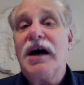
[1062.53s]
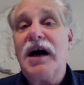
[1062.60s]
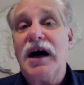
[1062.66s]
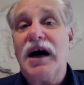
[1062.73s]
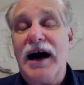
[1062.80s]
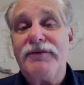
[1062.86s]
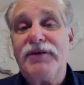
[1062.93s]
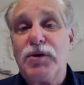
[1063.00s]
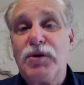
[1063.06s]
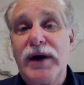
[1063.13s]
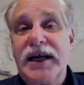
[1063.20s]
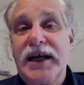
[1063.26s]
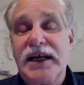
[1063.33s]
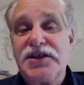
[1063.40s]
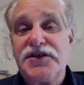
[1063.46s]
I have a
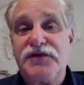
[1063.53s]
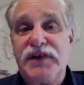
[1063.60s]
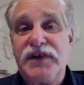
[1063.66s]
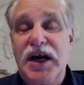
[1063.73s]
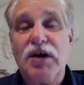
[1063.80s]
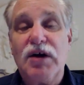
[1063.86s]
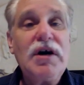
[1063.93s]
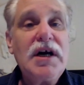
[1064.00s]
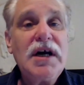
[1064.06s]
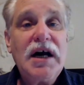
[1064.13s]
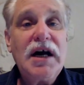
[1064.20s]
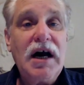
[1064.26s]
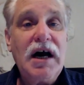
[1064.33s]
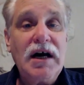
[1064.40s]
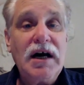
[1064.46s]
quick hits video
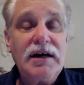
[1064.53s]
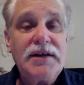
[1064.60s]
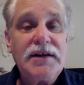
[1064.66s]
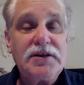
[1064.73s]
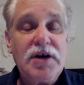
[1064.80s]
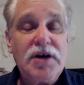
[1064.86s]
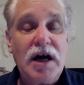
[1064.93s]
that